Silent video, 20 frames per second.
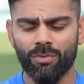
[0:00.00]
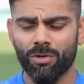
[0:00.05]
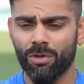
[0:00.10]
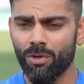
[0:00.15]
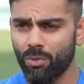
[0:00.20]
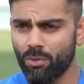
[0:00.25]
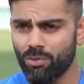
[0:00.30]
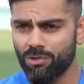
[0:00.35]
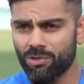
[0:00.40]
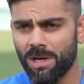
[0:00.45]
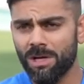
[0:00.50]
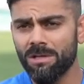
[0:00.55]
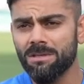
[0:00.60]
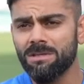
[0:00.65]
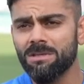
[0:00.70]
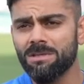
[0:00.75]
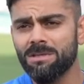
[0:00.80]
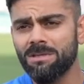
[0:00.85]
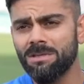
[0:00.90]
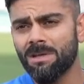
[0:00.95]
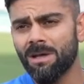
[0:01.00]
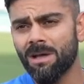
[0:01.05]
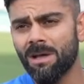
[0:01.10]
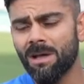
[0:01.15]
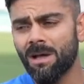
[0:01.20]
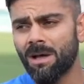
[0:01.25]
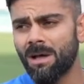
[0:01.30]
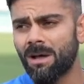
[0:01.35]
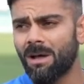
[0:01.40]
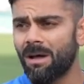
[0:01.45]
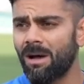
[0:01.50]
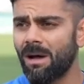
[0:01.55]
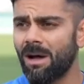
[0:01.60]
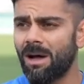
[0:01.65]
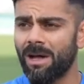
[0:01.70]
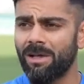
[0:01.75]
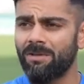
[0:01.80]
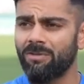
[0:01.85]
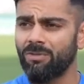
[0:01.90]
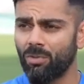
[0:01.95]
huge runs.
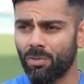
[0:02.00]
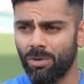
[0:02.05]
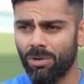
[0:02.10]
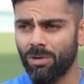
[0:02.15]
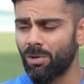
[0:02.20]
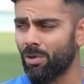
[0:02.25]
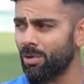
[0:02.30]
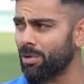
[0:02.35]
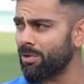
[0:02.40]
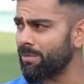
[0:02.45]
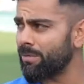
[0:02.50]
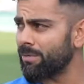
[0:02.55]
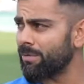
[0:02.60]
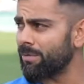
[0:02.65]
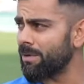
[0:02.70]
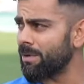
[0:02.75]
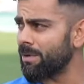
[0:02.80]
I scored a lot of